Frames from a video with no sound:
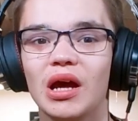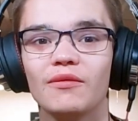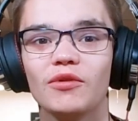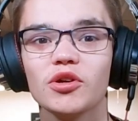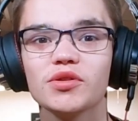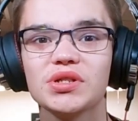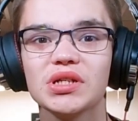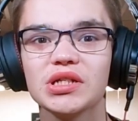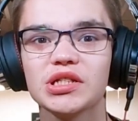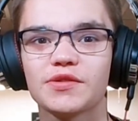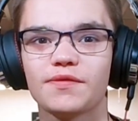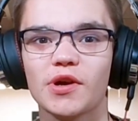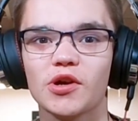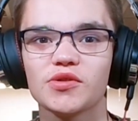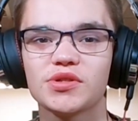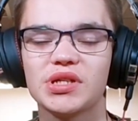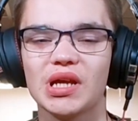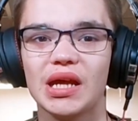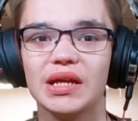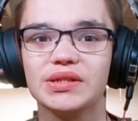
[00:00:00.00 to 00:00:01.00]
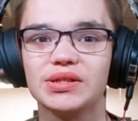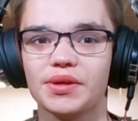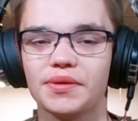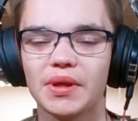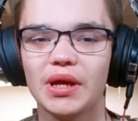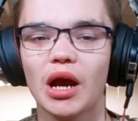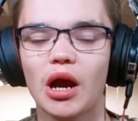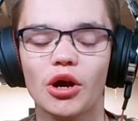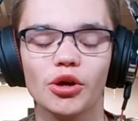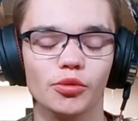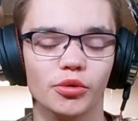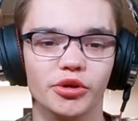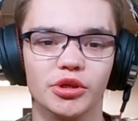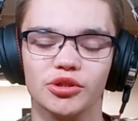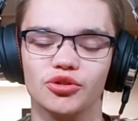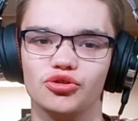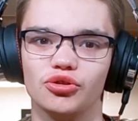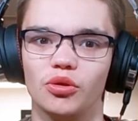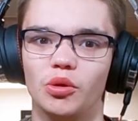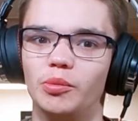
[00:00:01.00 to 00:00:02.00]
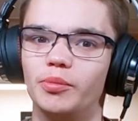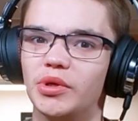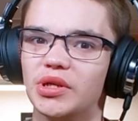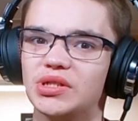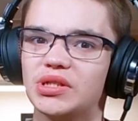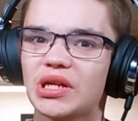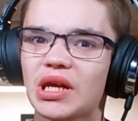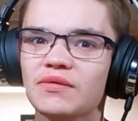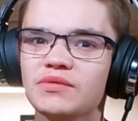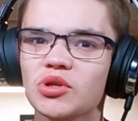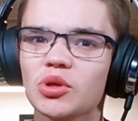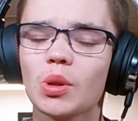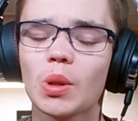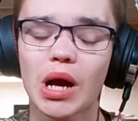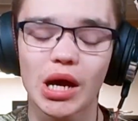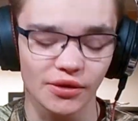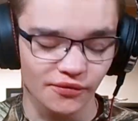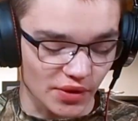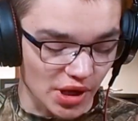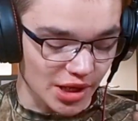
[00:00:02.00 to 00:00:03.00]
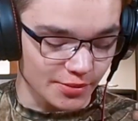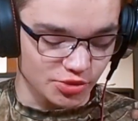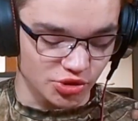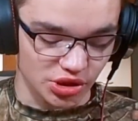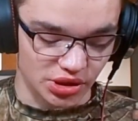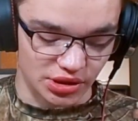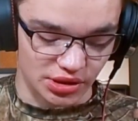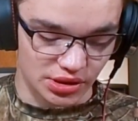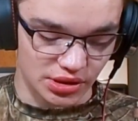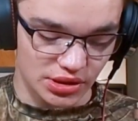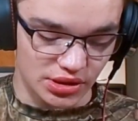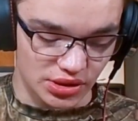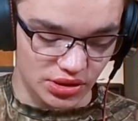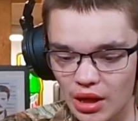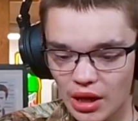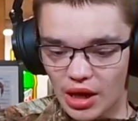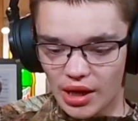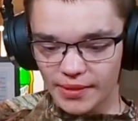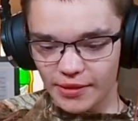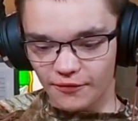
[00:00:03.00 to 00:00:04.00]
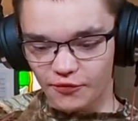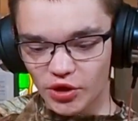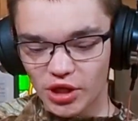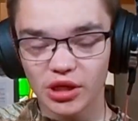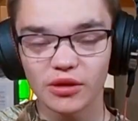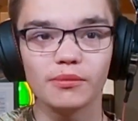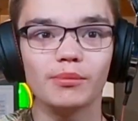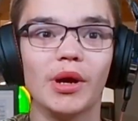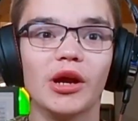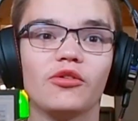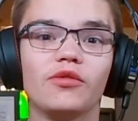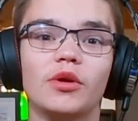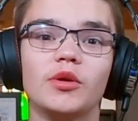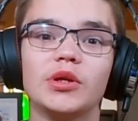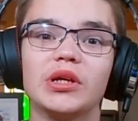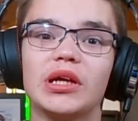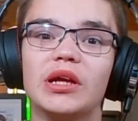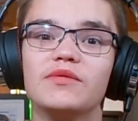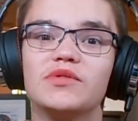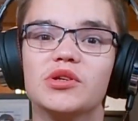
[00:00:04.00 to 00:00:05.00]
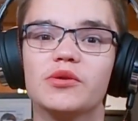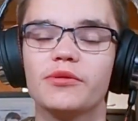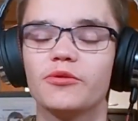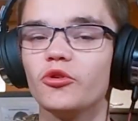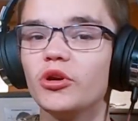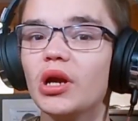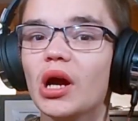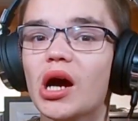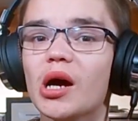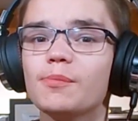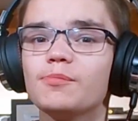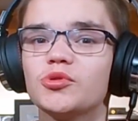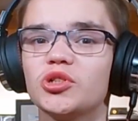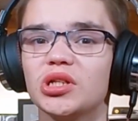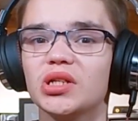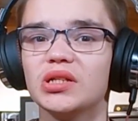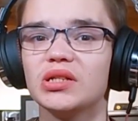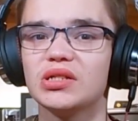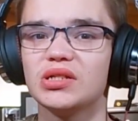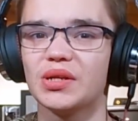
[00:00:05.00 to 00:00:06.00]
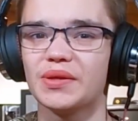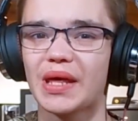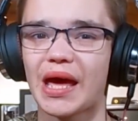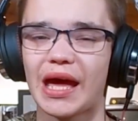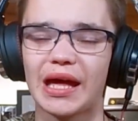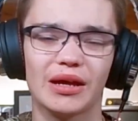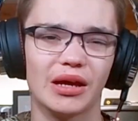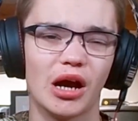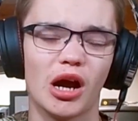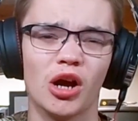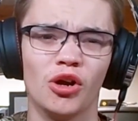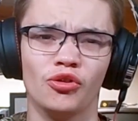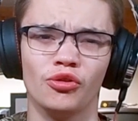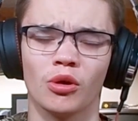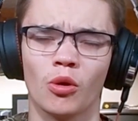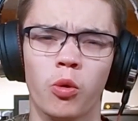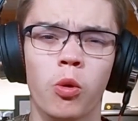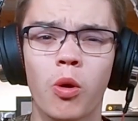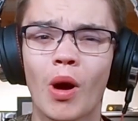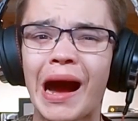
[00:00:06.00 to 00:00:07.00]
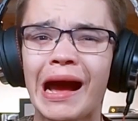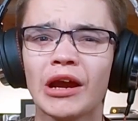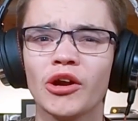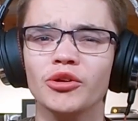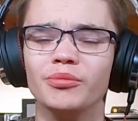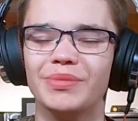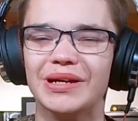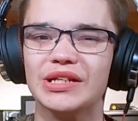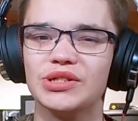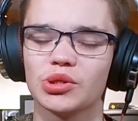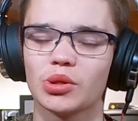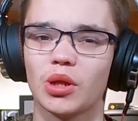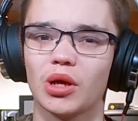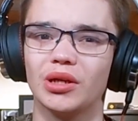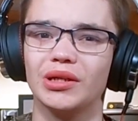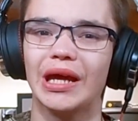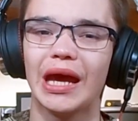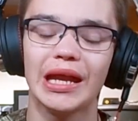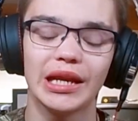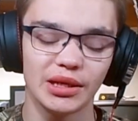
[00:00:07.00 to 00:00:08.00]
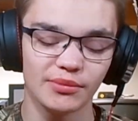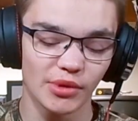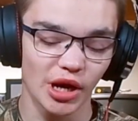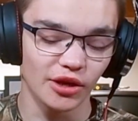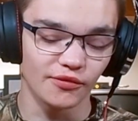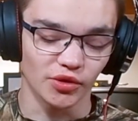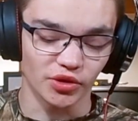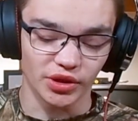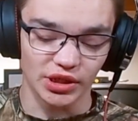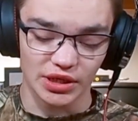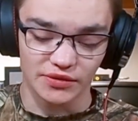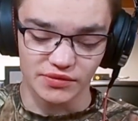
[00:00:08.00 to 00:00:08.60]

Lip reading: First things first is the hardware control, because it gives you a lot of options. On the front of the microphone, it gives you 3 options that are required basically on any microphone.